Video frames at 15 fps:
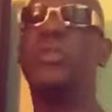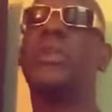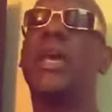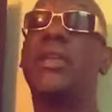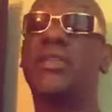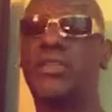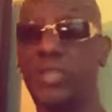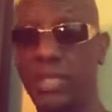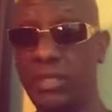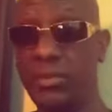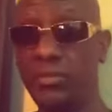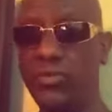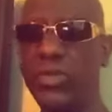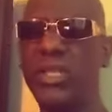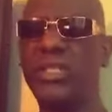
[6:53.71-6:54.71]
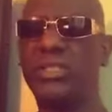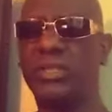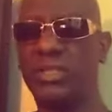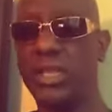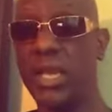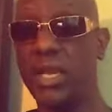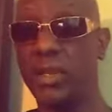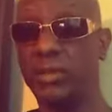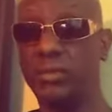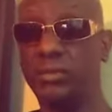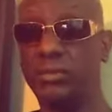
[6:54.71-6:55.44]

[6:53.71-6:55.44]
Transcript: got to shut them regions down